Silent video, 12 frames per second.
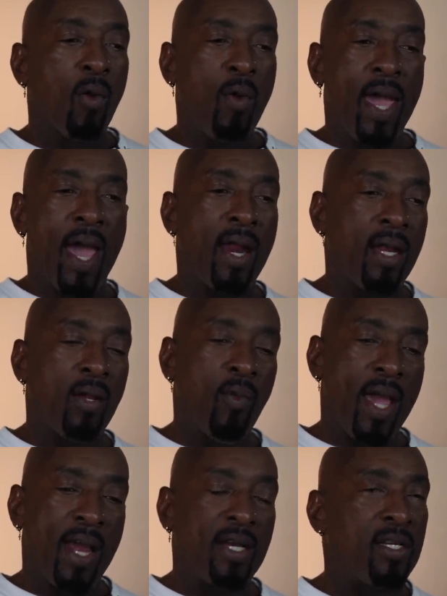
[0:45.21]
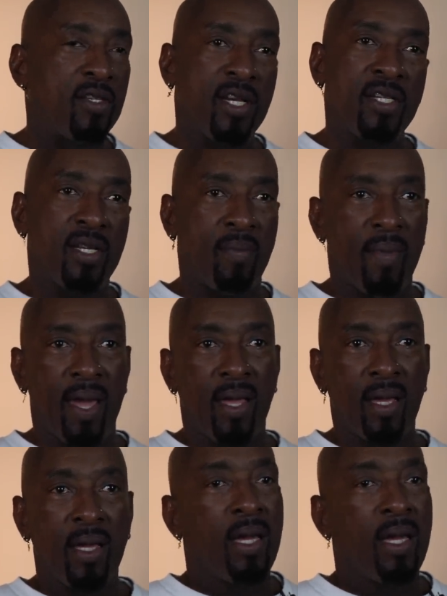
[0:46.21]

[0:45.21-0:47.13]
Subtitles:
we had a decision to make.